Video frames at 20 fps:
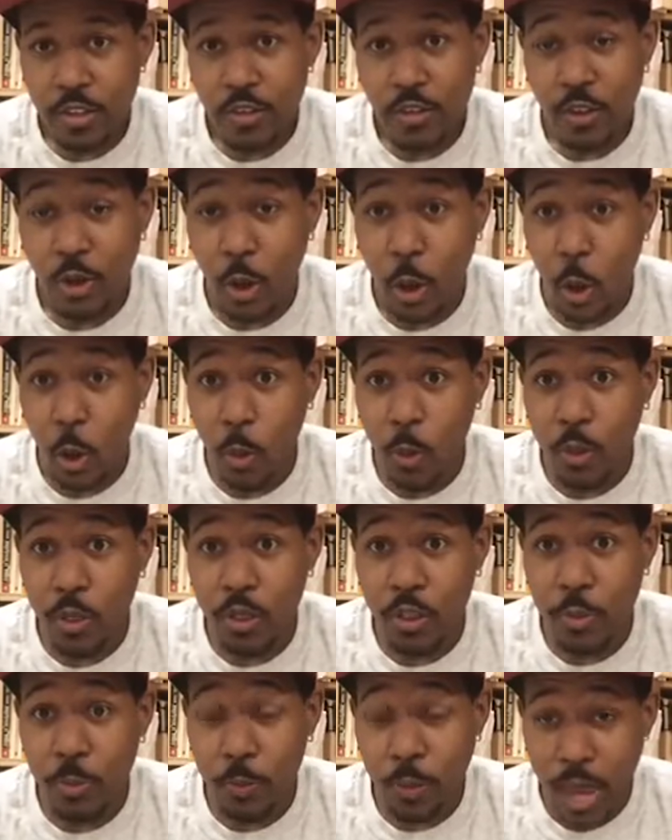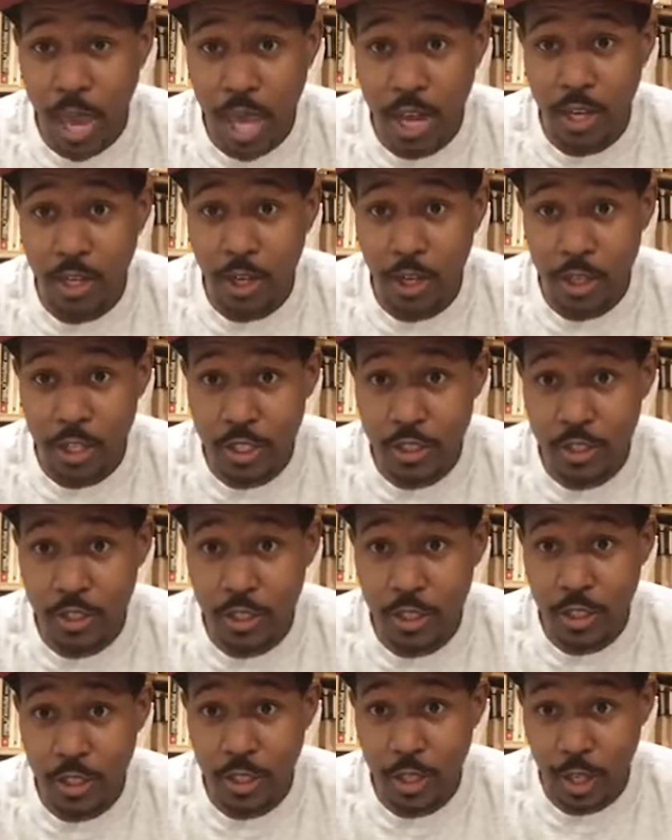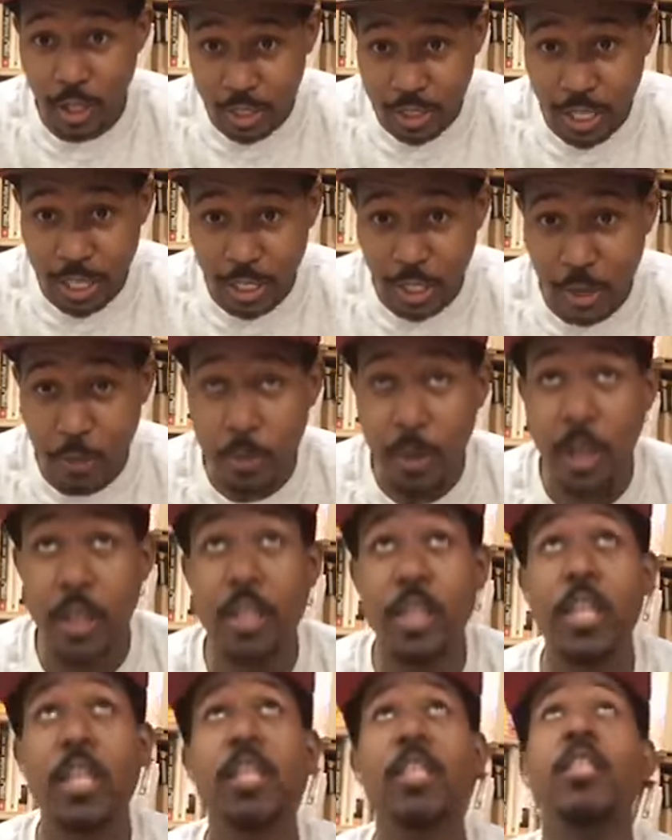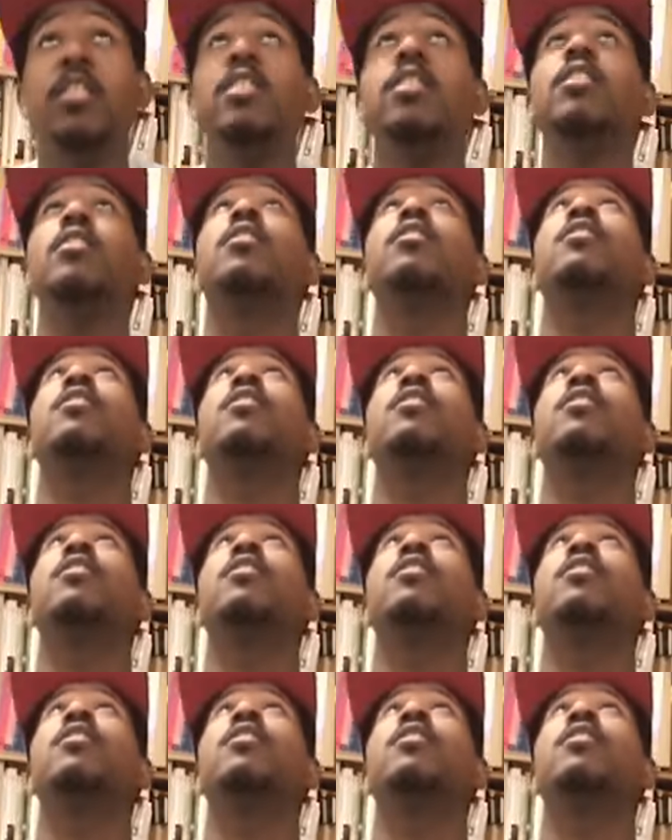So the peddler looked at the monkeys